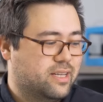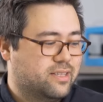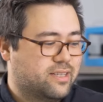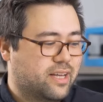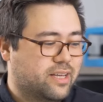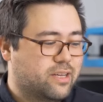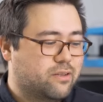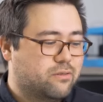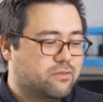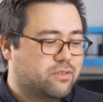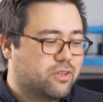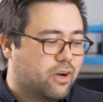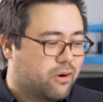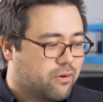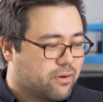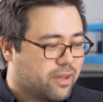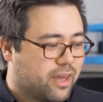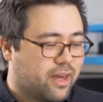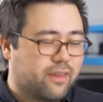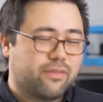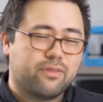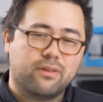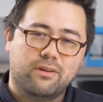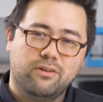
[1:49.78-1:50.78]
is that you don't
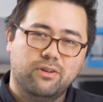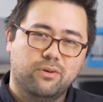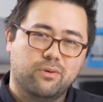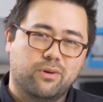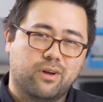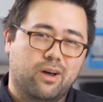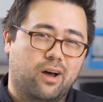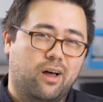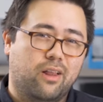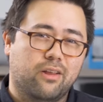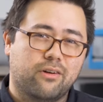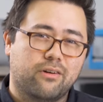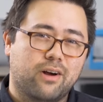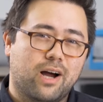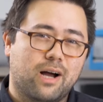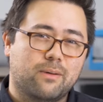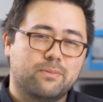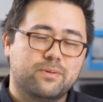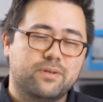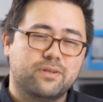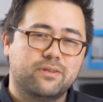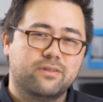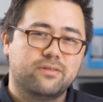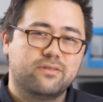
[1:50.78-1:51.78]
get the new color
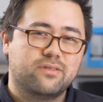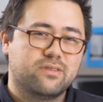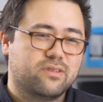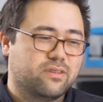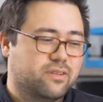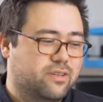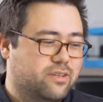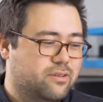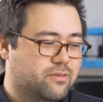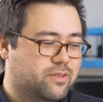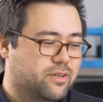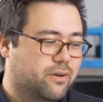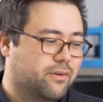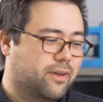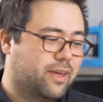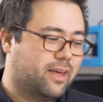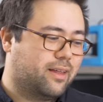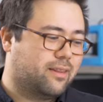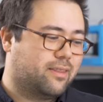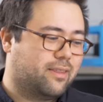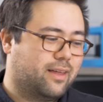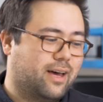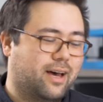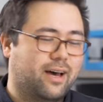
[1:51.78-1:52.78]
options, so you don't
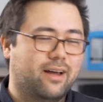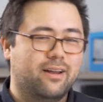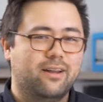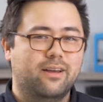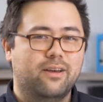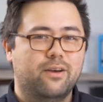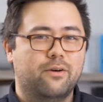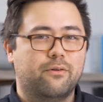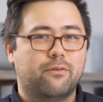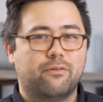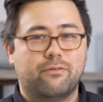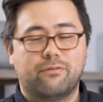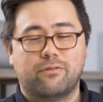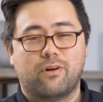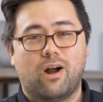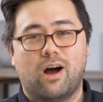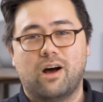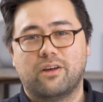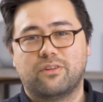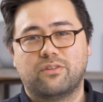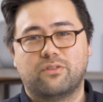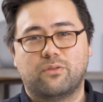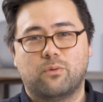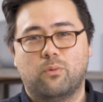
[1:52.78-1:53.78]
get that
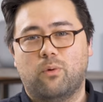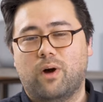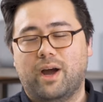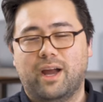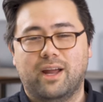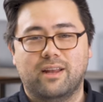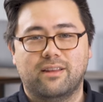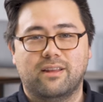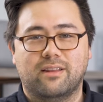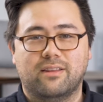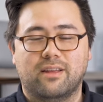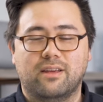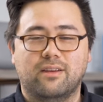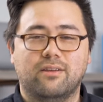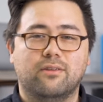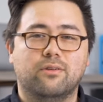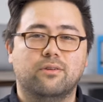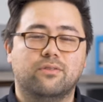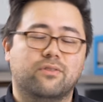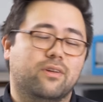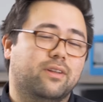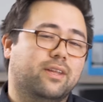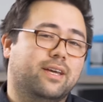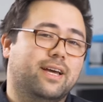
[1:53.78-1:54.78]
frost white that they
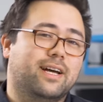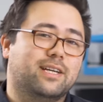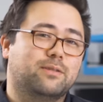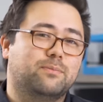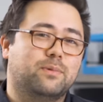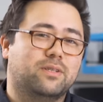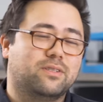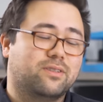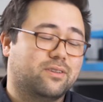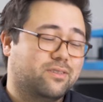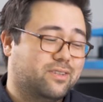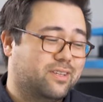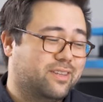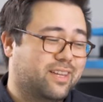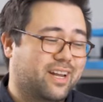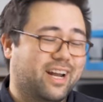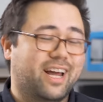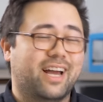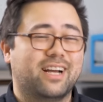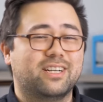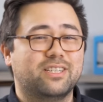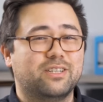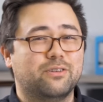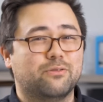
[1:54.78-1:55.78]
use on the XPS 13 that
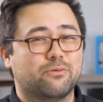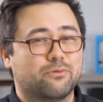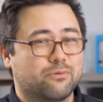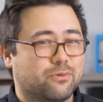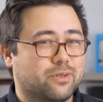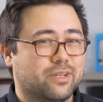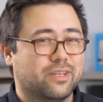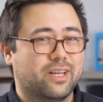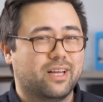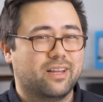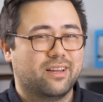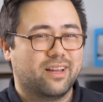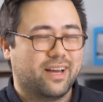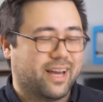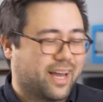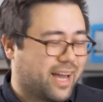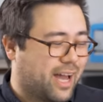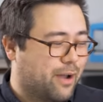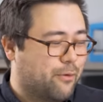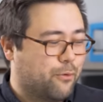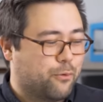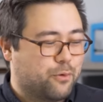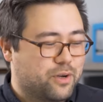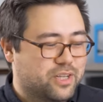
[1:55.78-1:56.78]
I actually really like.
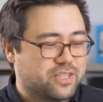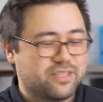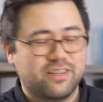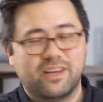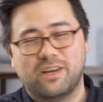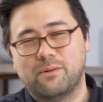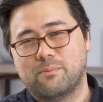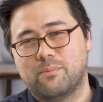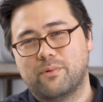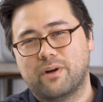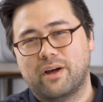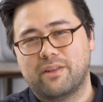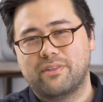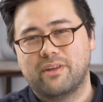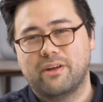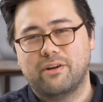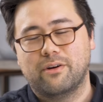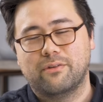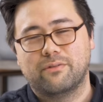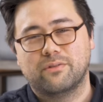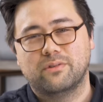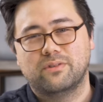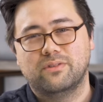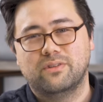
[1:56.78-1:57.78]
I wish they had brought that
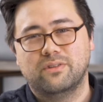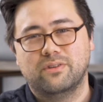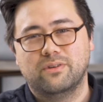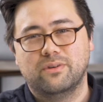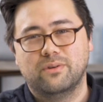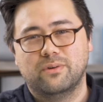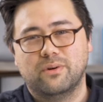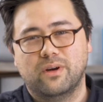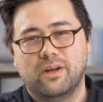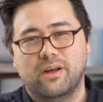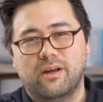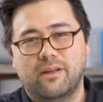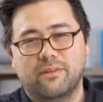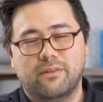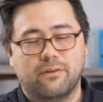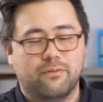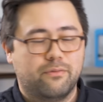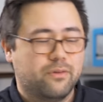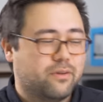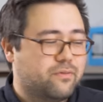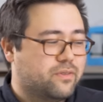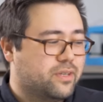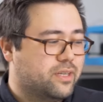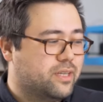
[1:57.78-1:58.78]
over to the
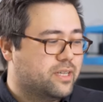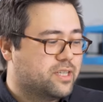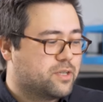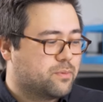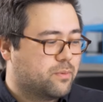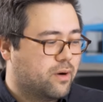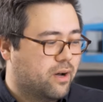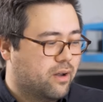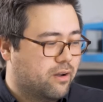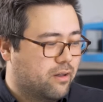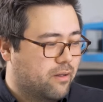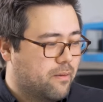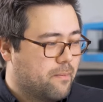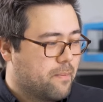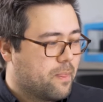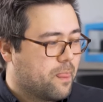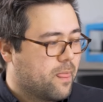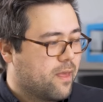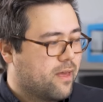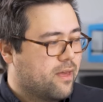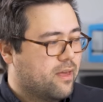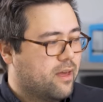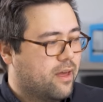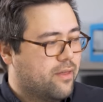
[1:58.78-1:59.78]
15-inch model.
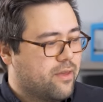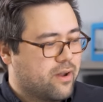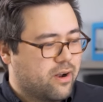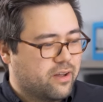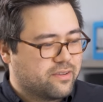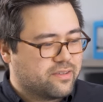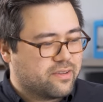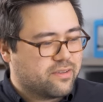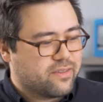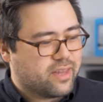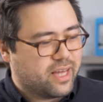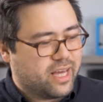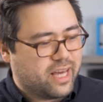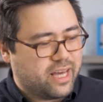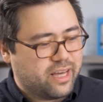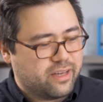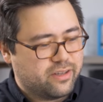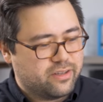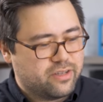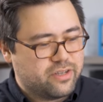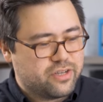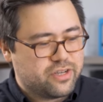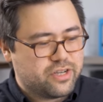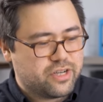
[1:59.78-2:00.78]
And then also the
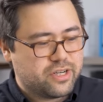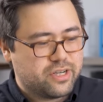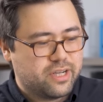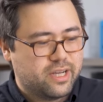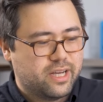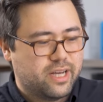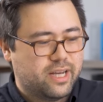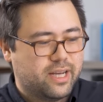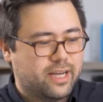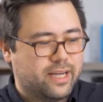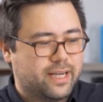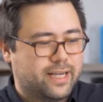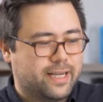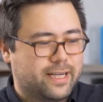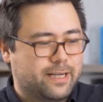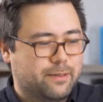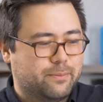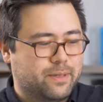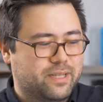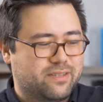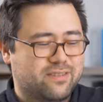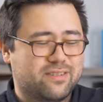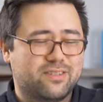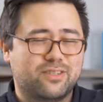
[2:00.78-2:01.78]
hinge.
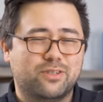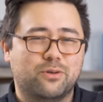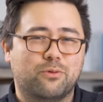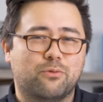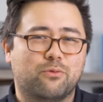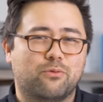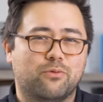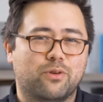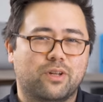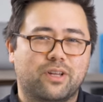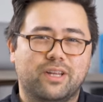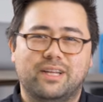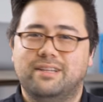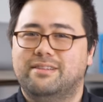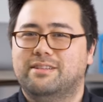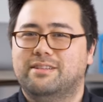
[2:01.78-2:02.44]
It's still really